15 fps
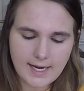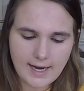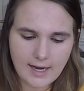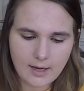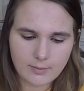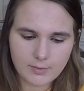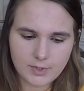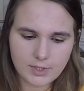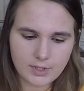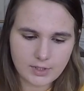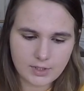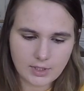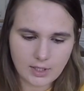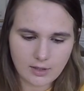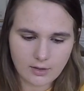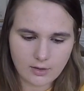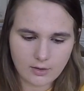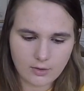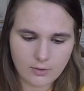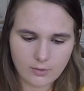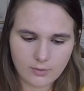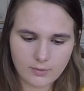tabs.
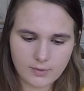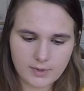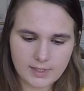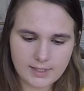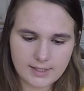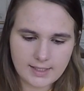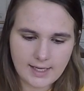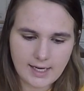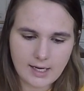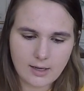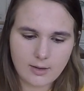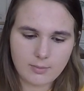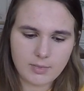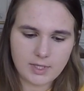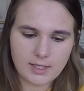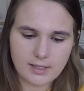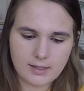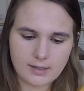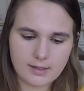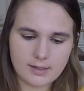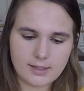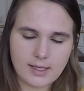So this tab
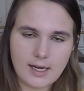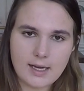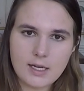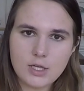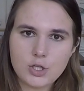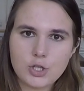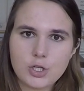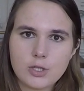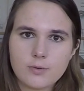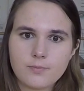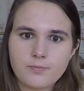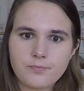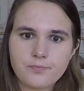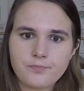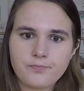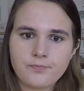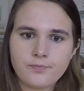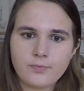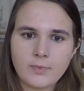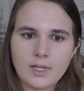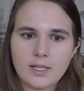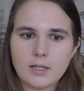is H,
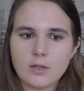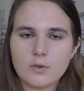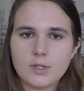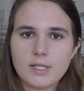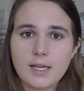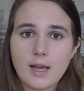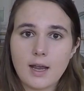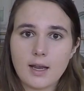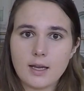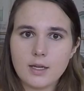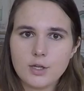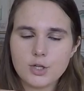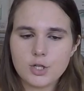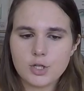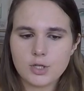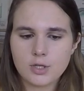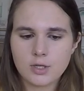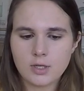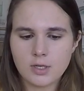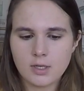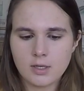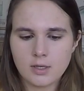goes to H,
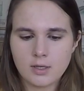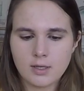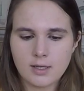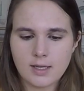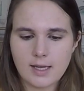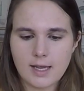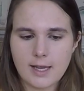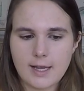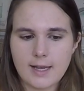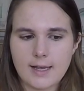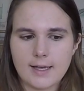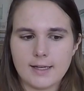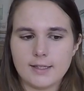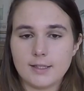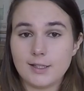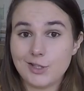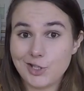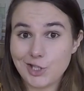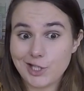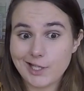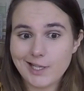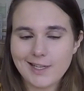and
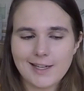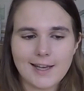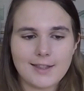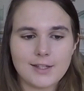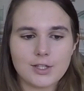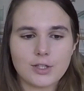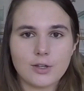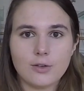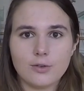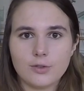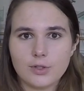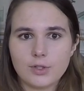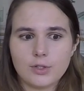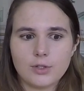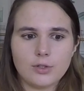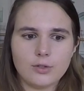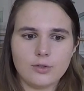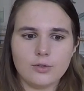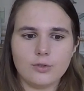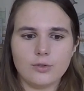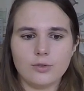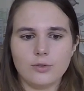G, and this goes
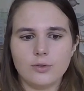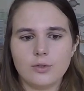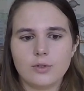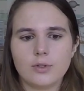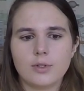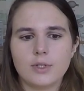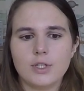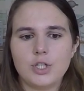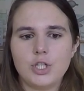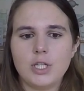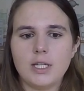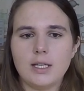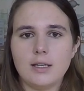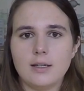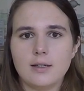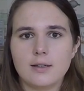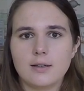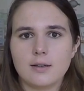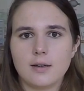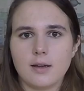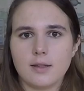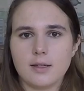to G
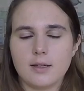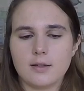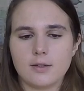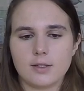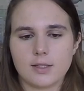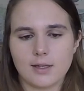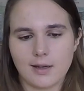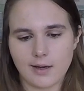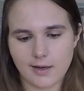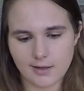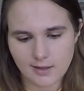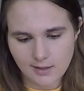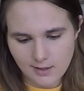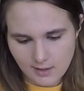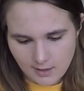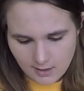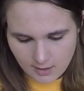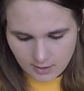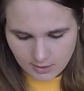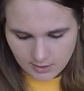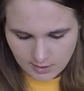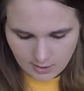on the other side.
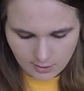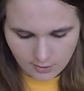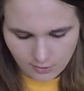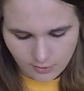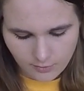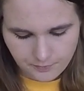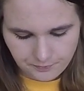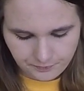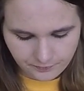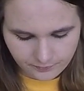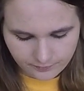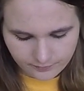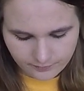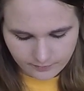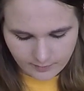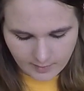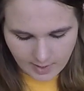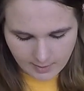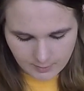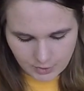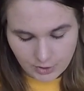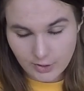So
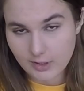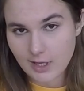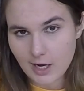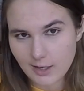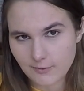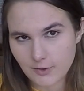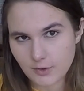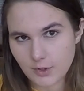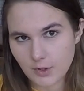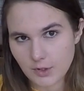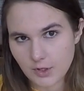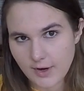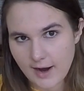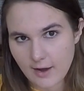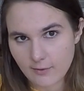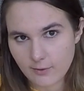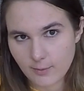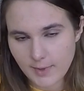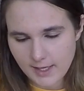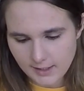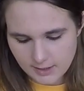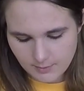I'm sure a lot of you know your
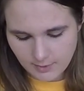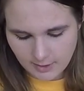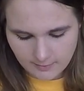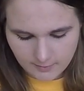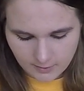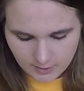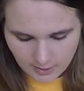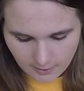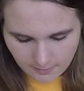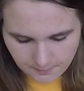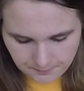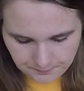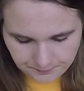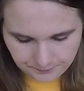alphabets, but if you don't,